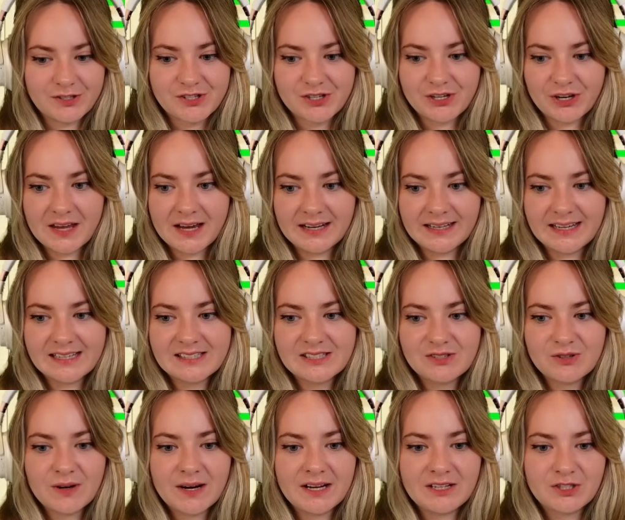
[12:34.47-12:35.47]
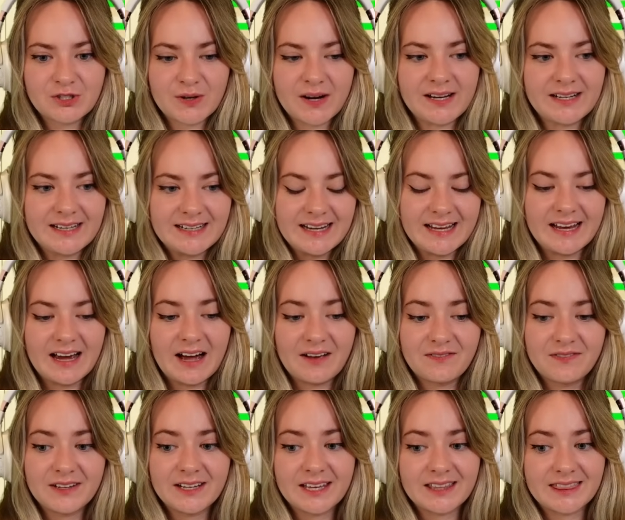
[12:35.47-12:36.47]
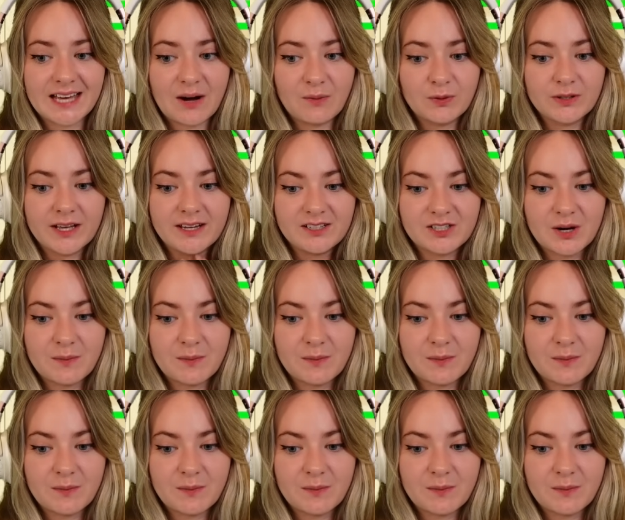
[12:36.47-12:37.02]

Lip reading: to do. Let's try and train in here. I feel like that will end up